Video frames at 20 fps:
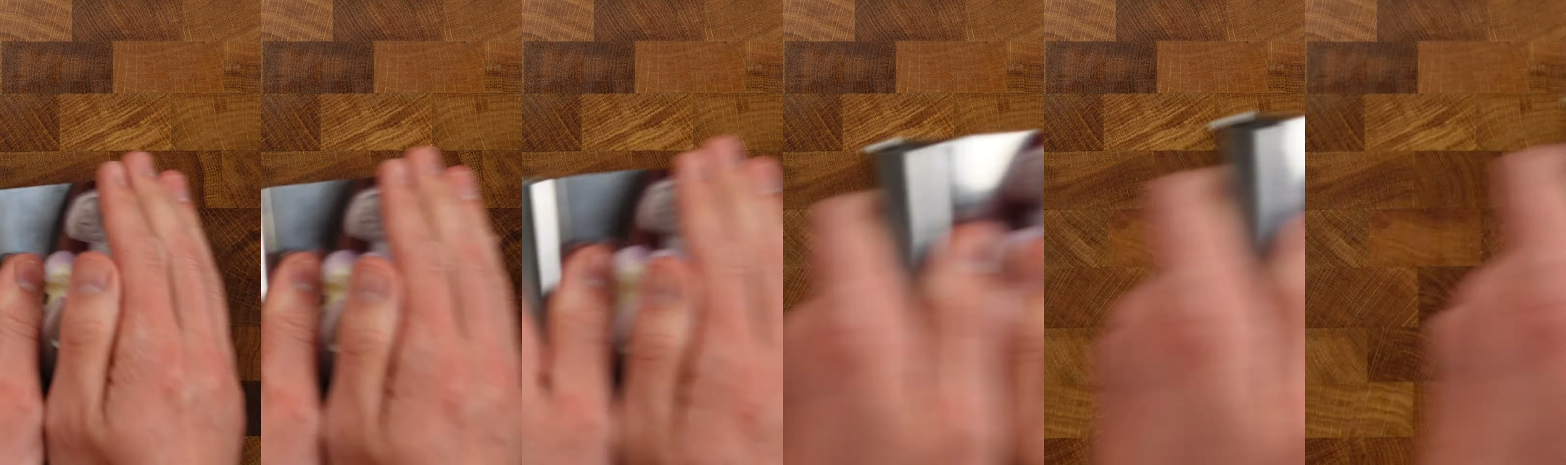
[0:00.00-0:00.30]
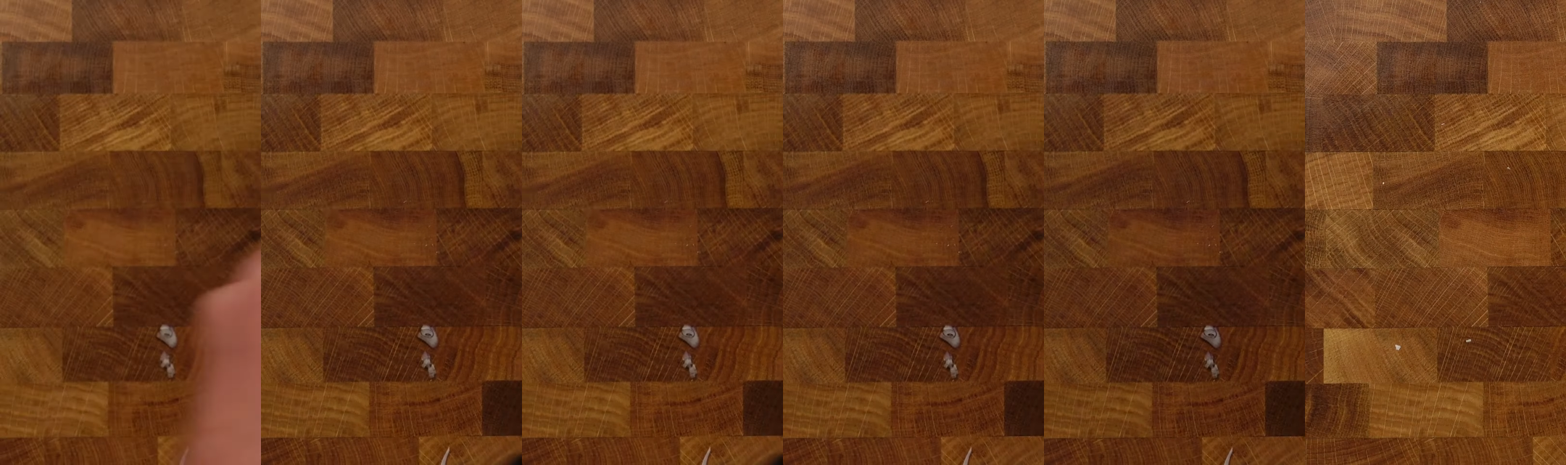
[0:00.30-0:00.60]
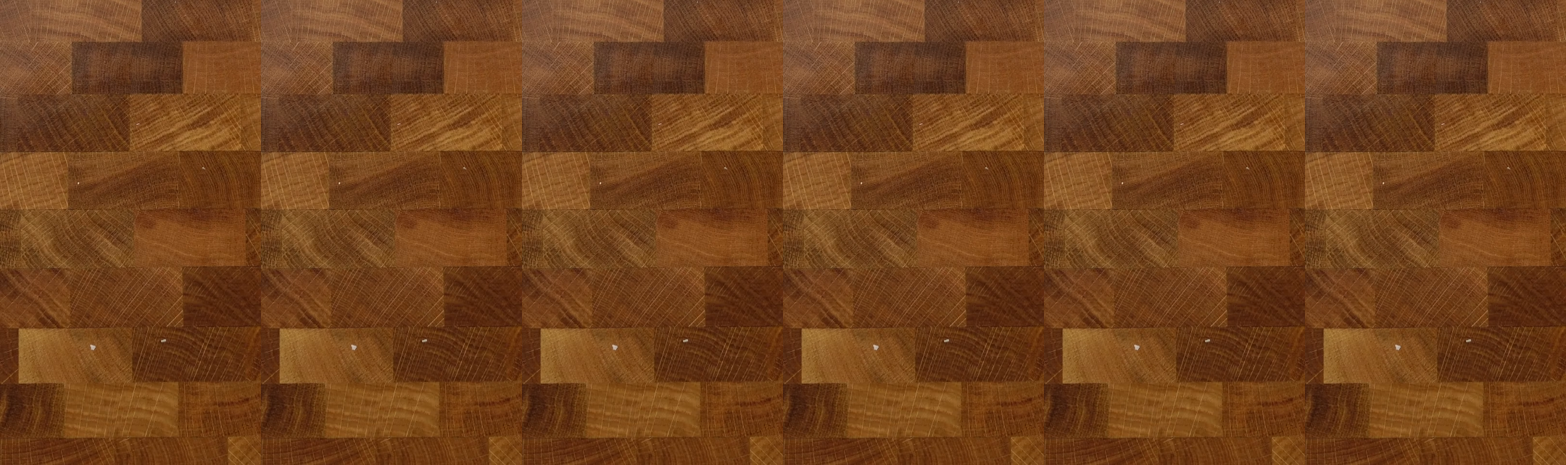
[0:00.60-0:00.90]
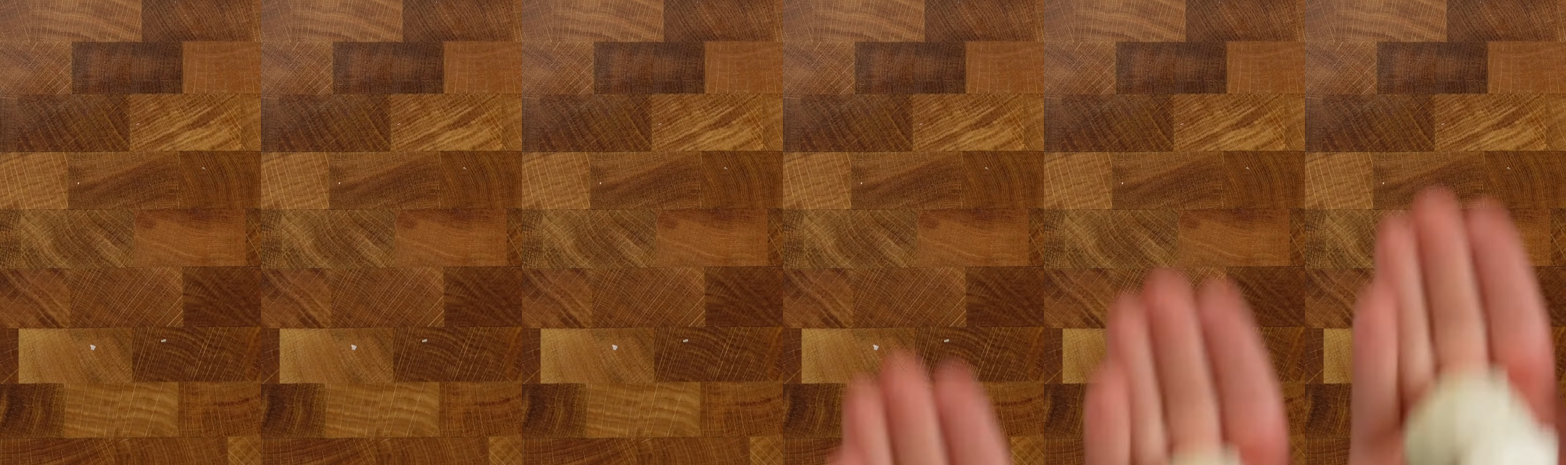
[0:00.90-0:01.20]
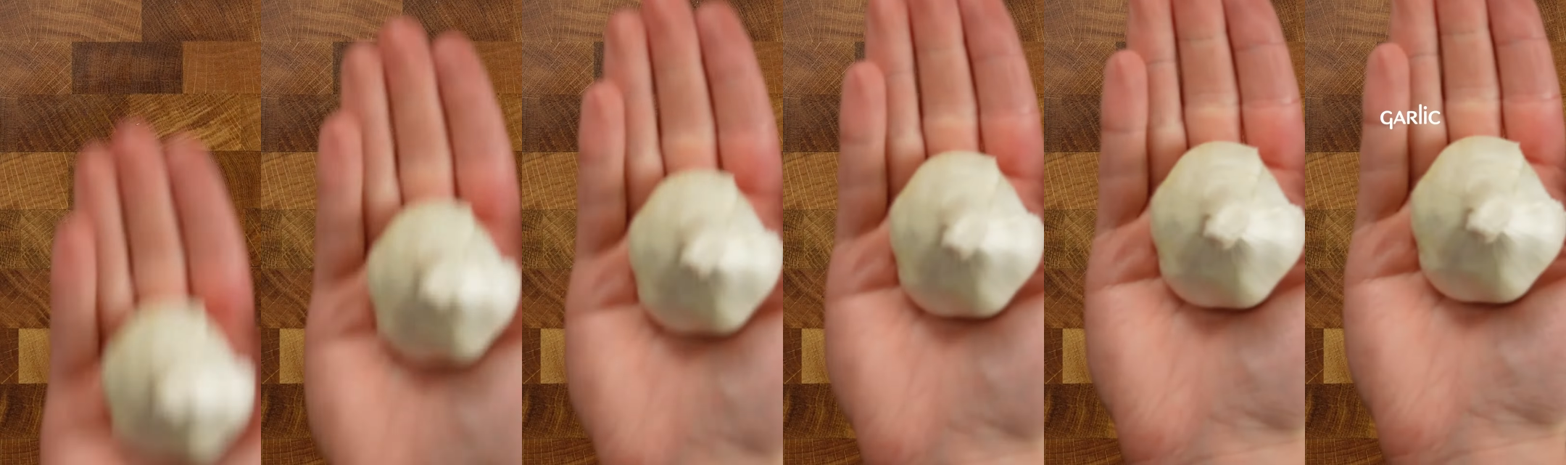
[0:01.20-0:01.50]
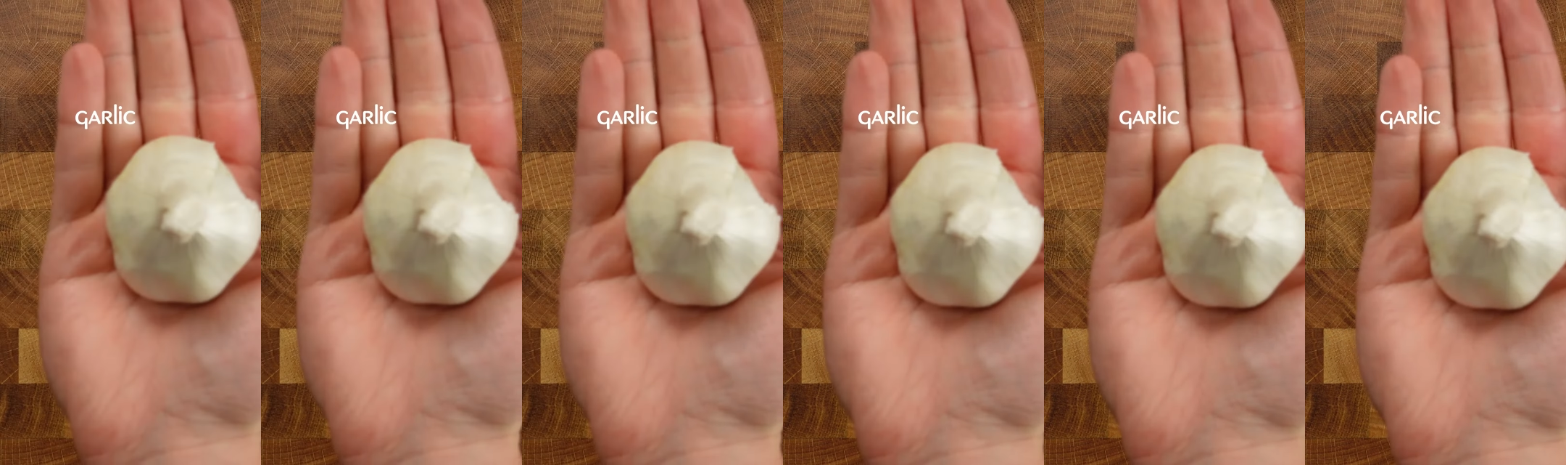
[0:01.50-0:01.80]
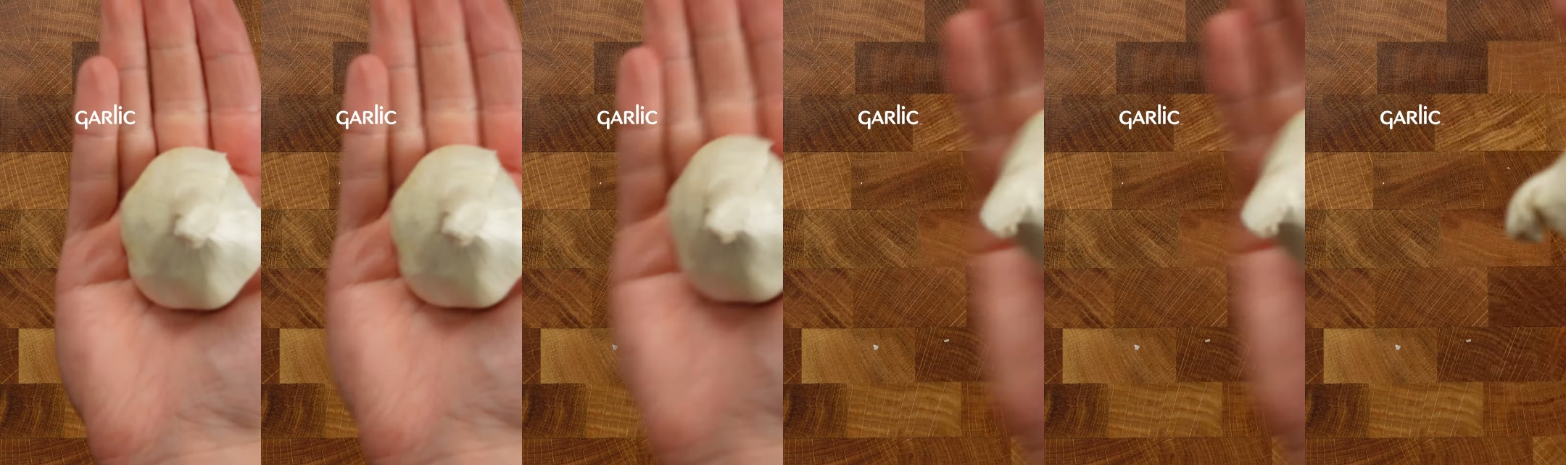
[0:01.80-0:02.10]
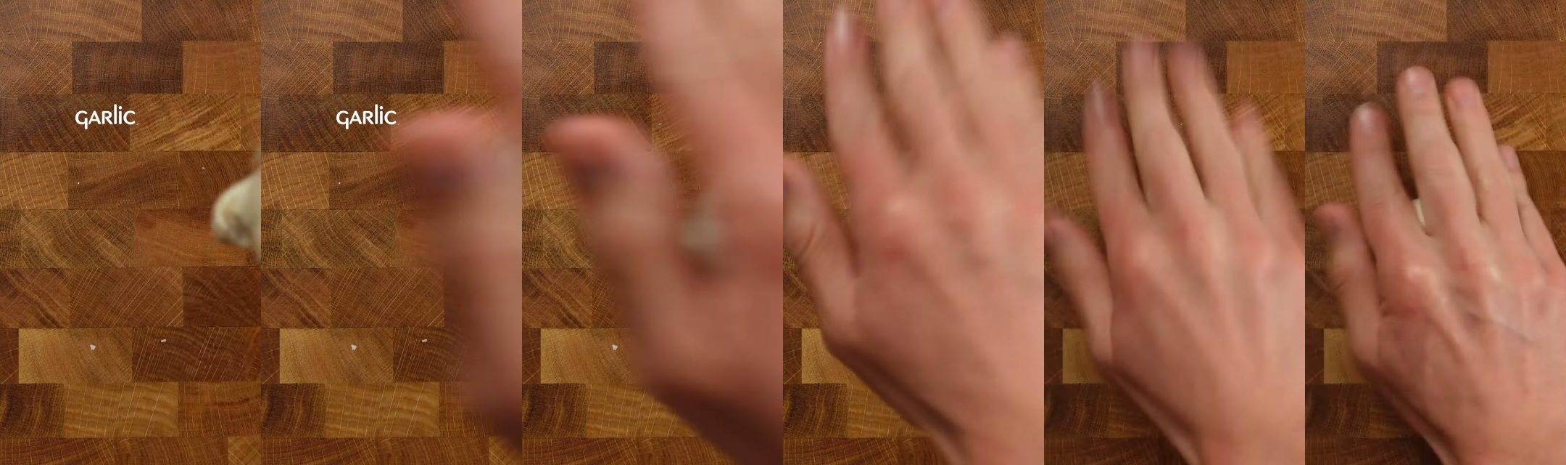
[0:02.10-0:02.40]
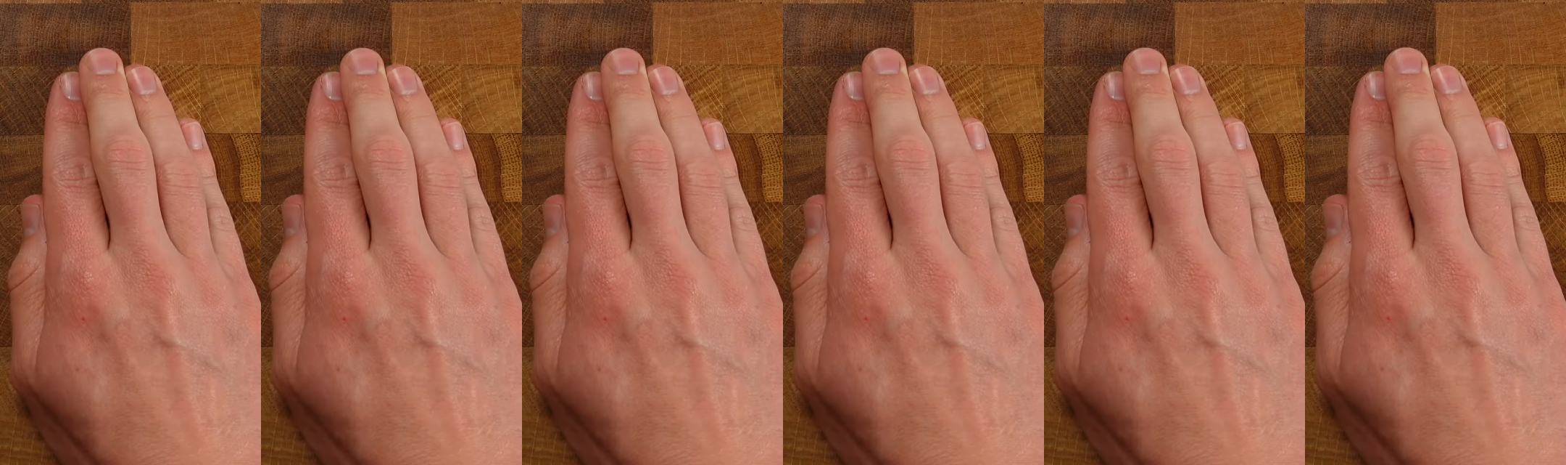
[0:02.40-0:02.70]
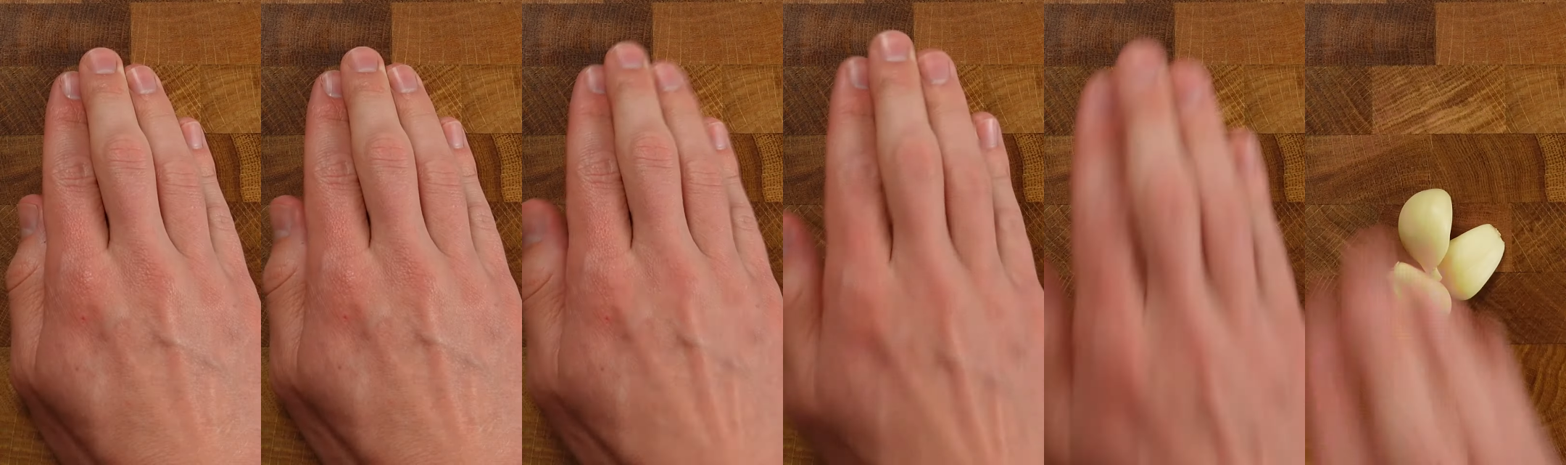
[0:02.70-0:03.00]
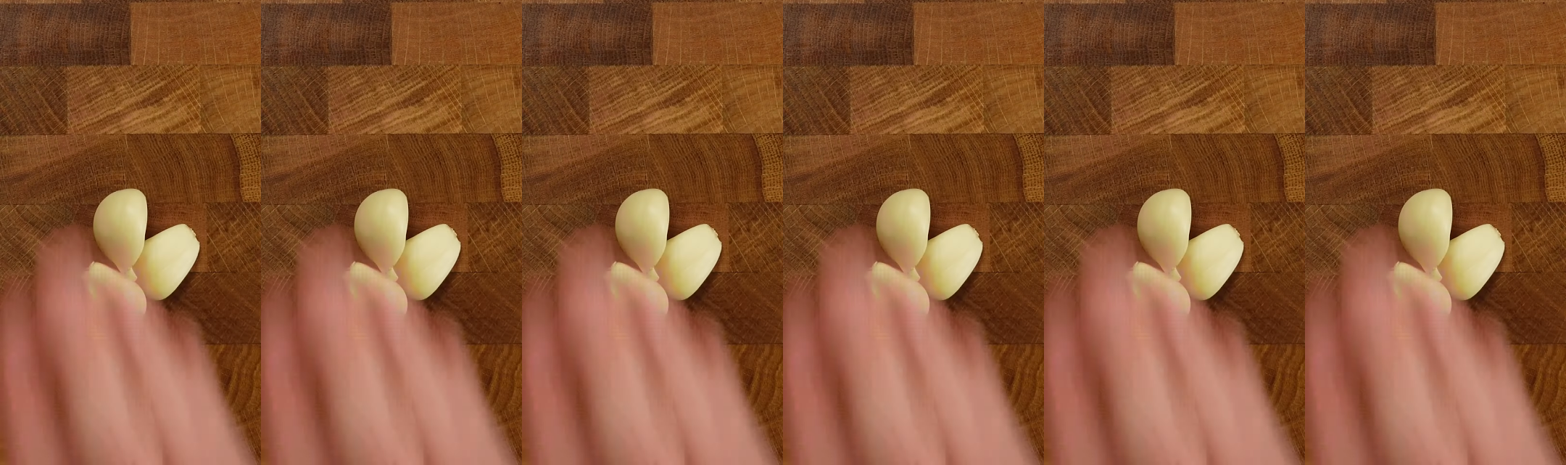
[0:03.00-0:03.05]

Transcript: No face is visible, so there are no lips to read.